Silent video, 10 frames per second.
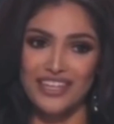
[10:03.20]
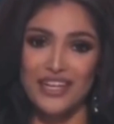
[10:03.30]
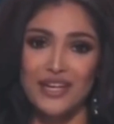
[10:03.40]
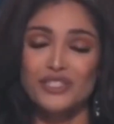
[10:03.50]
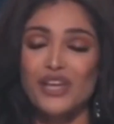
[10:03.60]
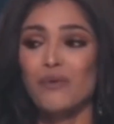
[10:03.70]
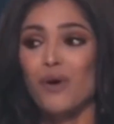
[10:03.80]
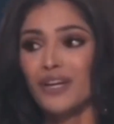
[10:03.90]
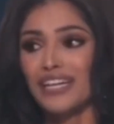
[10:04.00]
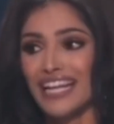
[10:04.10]
So I
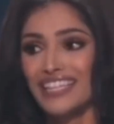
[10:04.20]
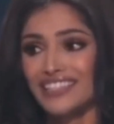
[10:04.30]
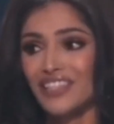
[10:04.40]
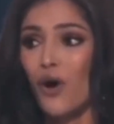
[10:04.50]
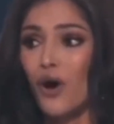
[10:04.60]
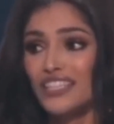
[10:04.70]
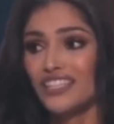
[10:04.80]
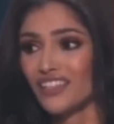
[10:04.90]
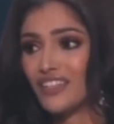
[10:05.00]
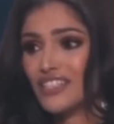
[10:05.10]
want to tell all the
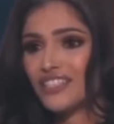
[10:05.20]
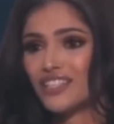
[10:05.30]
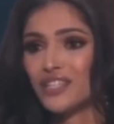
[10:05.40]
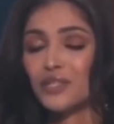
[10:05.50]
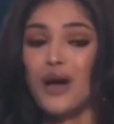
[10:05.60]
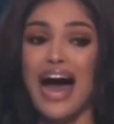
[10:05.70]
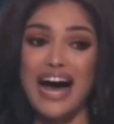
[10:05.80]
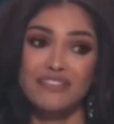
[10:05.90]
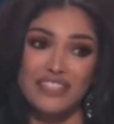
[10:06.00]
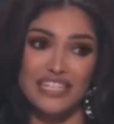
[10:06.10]
girls to
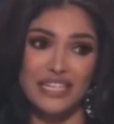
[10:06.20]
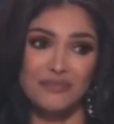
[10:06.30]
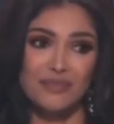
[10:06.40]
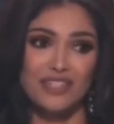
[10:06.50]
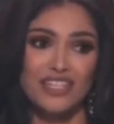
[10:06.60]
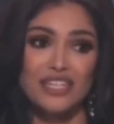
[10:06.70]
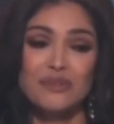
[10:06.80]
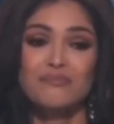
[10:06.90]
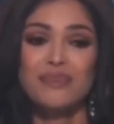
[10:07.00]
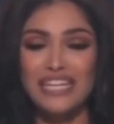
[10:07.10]
have a dream.
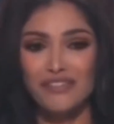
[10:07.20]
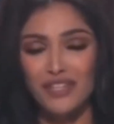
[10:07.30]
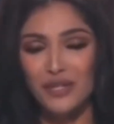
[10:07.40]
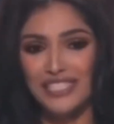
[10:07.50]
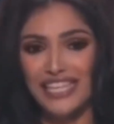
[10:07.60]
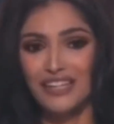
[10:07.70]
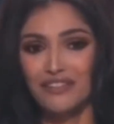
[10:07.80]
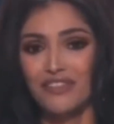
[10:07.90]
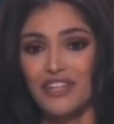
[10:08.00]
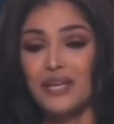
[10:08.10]
Believe in yourself,
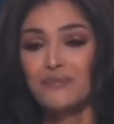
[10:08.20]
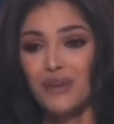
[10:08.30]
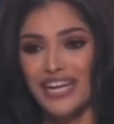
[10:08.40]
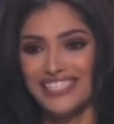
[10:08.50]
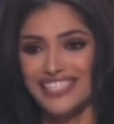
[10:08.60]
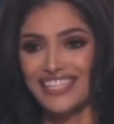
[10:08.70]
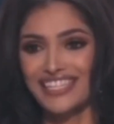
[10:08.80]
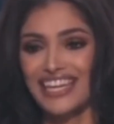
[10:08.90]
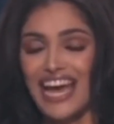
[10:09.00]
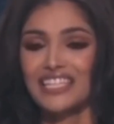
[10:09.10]
embrace it,
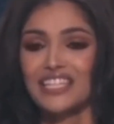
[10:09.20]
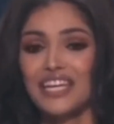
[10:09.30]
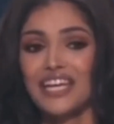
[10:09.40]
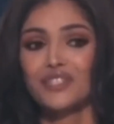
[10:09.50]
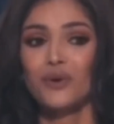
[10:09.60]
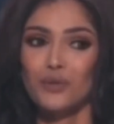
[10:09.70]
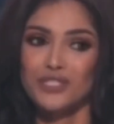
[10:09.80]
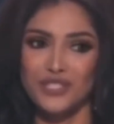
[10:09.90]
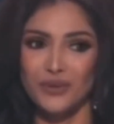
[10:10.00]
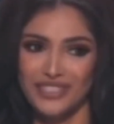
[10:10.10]
and create your own
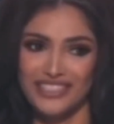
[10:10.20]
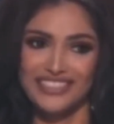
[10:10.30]
story.